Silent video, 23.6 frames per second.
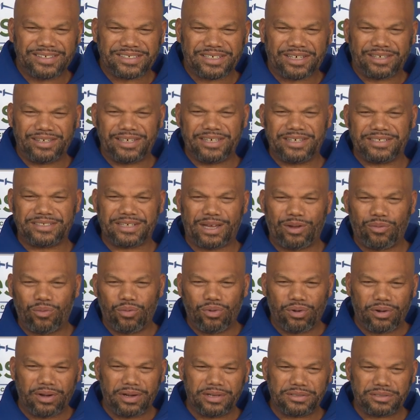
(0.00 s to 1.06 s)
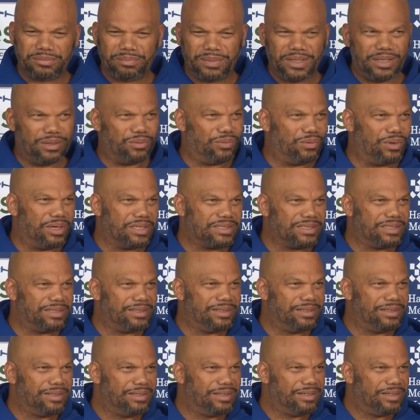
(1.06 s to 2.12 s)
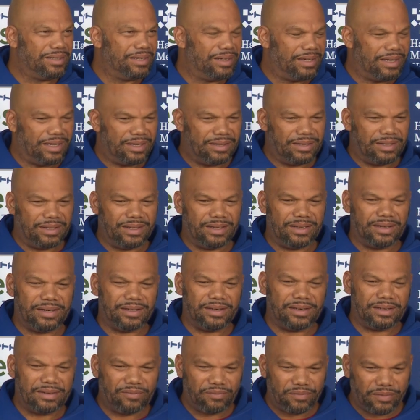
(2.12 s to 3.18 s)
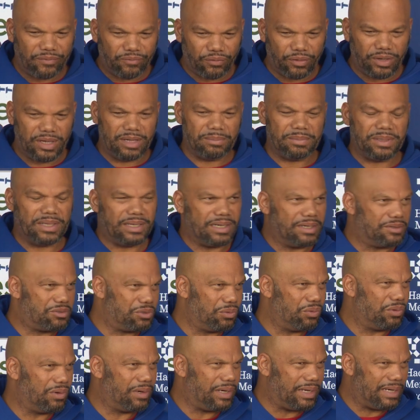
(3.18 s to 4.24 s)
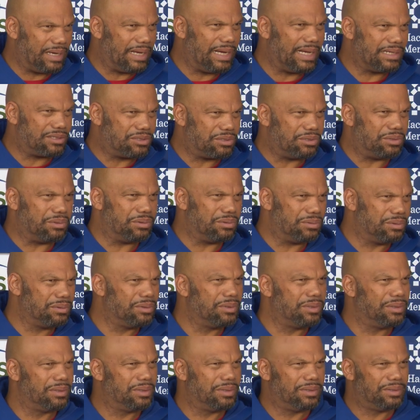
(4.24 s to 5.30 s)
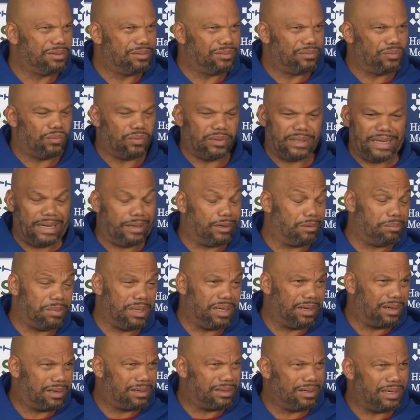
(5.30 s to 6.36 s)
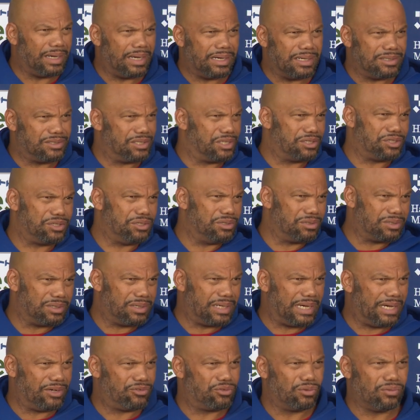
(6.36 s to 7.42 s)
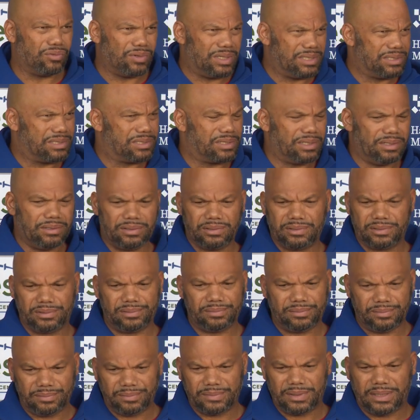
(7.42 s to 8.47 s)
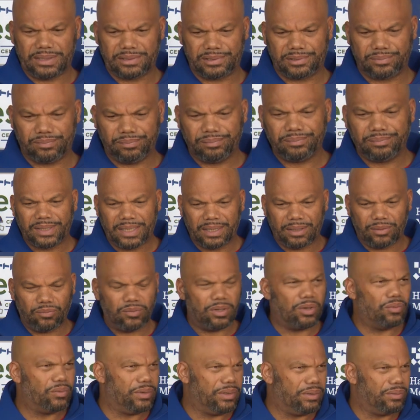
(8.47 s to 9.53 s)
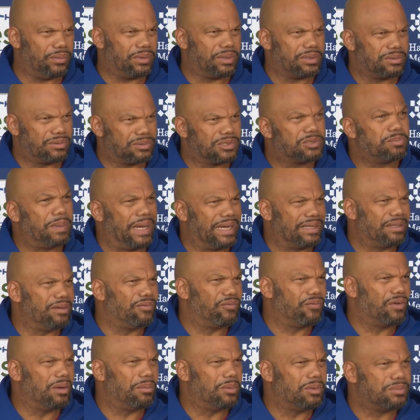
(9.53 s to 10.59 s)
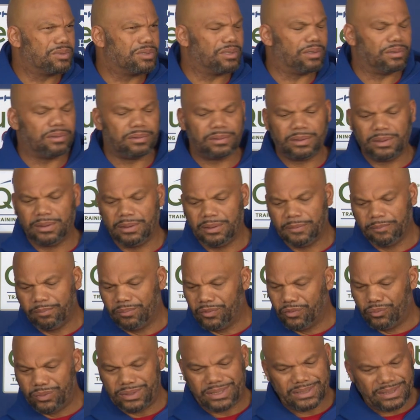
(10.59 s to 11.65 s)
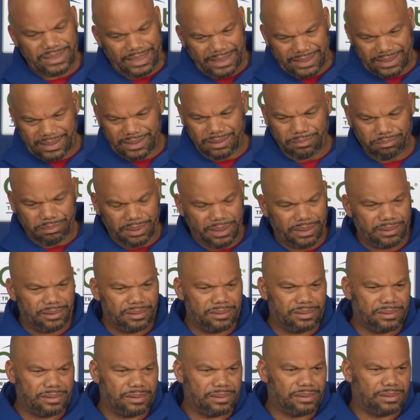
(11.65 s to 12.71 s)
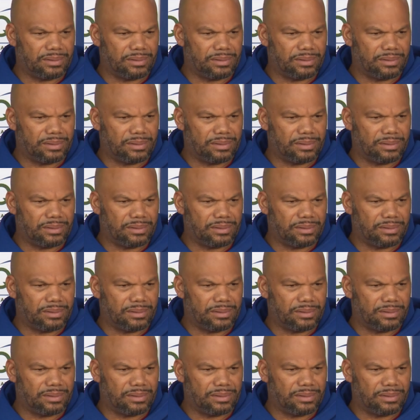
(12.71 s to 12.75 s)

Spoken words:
clean as I wanted it to be, it wasn't. And then for him to get to where he got to without it being clean and just using natural run skills, that's kind of what we were expecting from him. So we just got to get better,